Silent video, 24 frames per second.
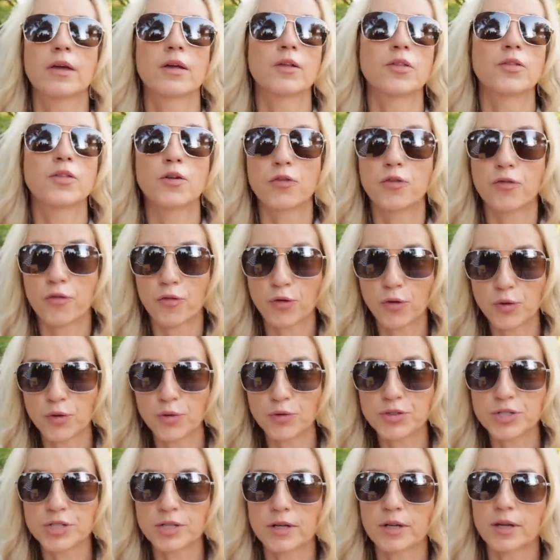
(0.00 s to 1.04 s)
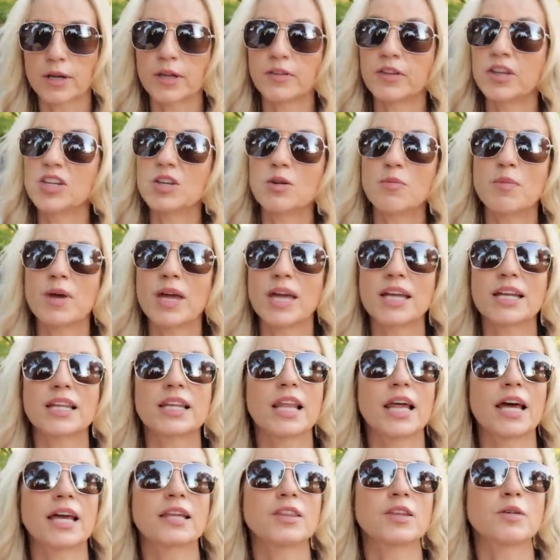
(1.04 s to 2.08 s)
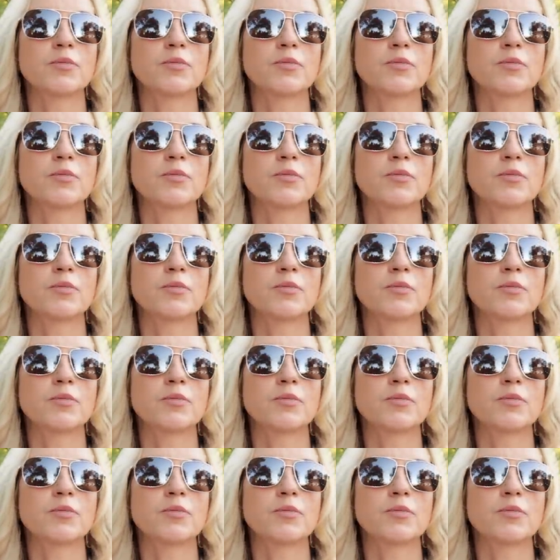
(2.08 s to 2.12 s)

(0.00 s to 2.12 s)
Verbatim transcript: the fruit, and then you made like